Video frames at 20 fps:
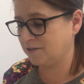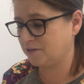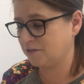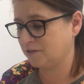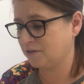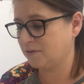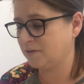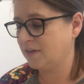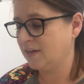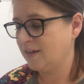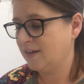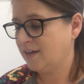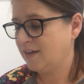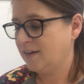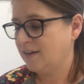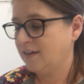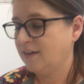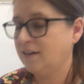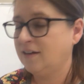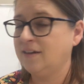do
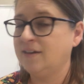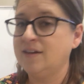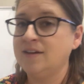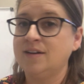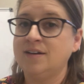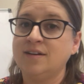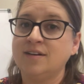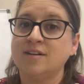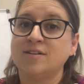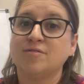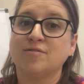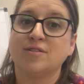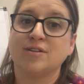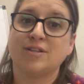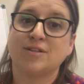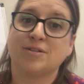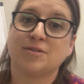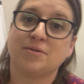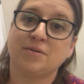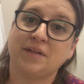for
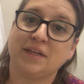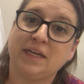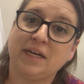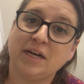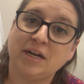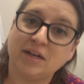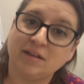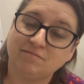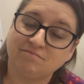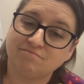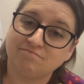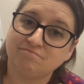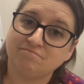the school year.